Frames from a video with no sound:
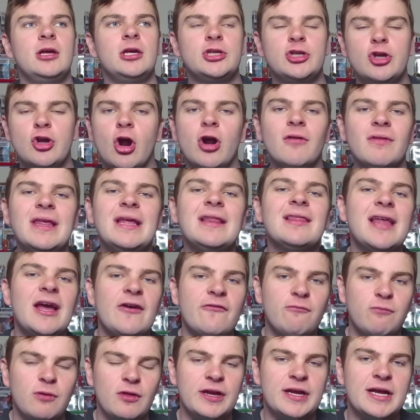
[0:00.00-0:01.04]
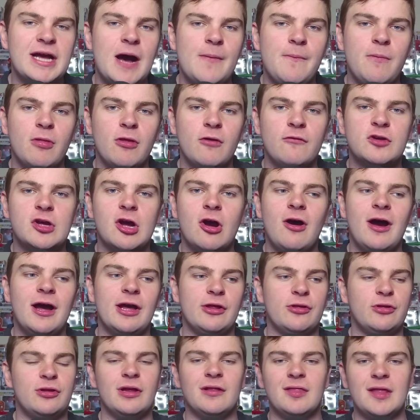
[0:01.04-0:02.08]
you're only left with a couple of
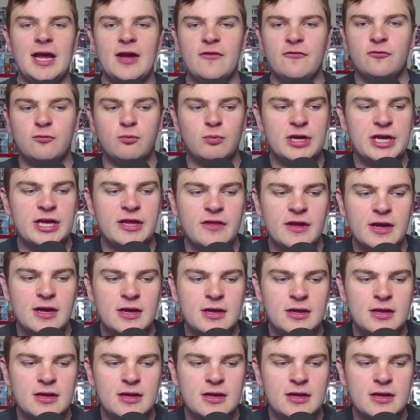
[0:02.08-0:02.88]
guys. You're left with,